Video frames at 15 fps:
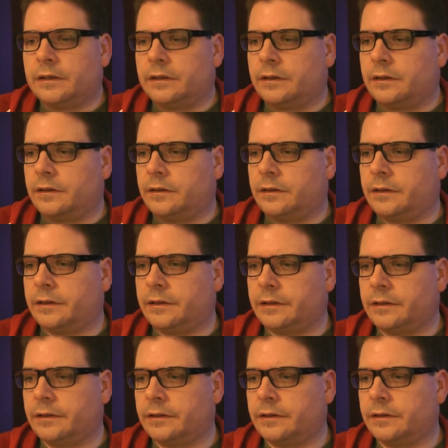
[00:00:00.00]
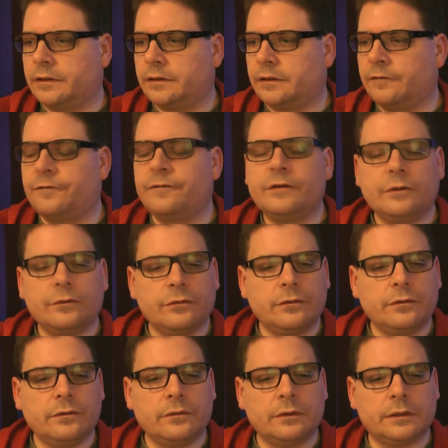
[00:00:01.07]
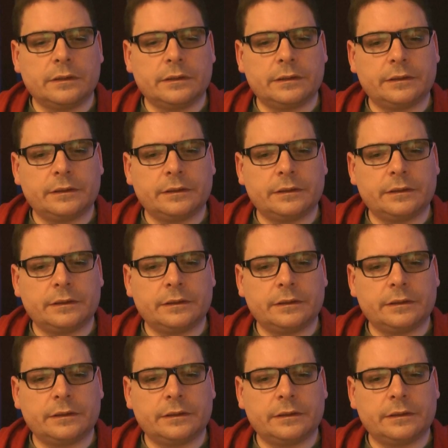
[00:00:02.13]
a few